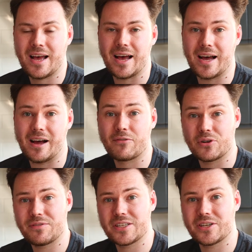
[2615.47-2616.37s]
I've got
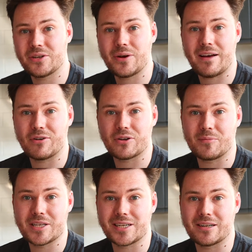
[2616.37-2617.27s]
a video, have a look on
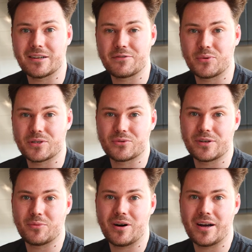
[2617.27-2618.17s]
my channel if you want to
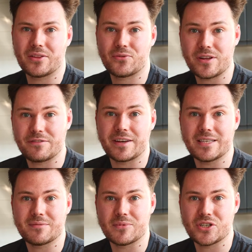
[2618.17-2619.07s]
rewire
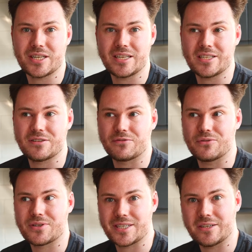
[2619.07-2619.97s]
3-phase machines
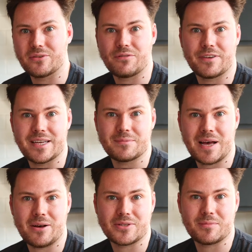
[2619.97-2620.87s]
for single phase
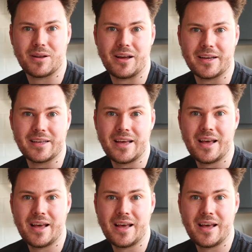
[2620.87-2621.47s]
power supply.